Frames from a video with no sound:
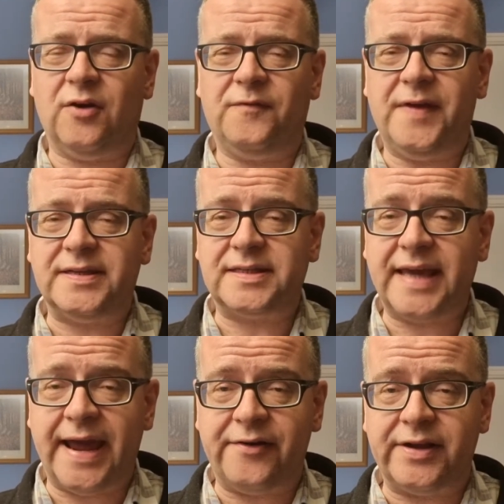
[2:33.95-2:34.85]
of his
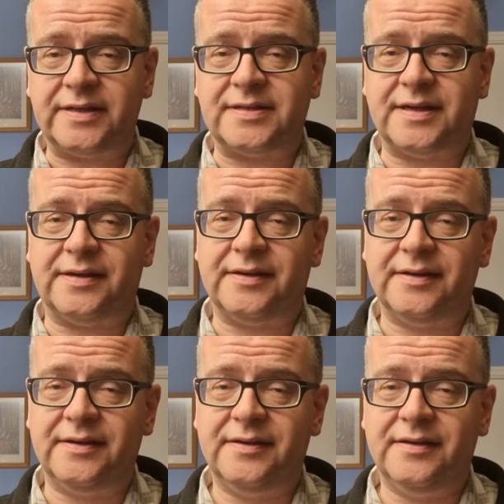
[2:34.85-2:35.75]
character,
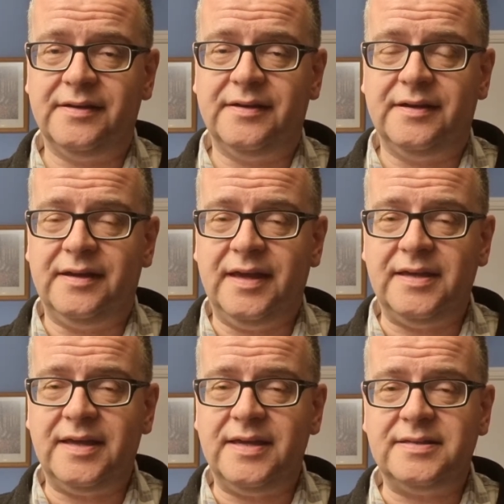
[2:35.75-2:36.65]

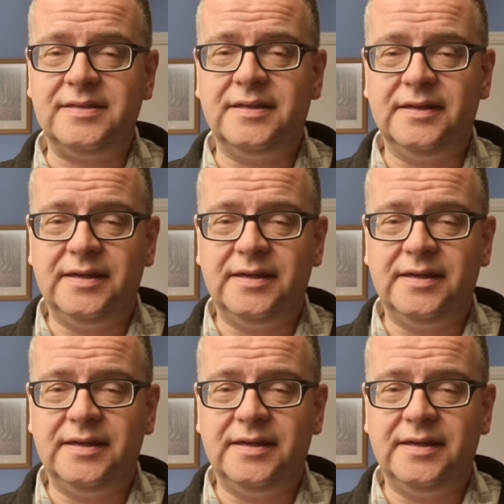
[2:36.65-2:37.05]
his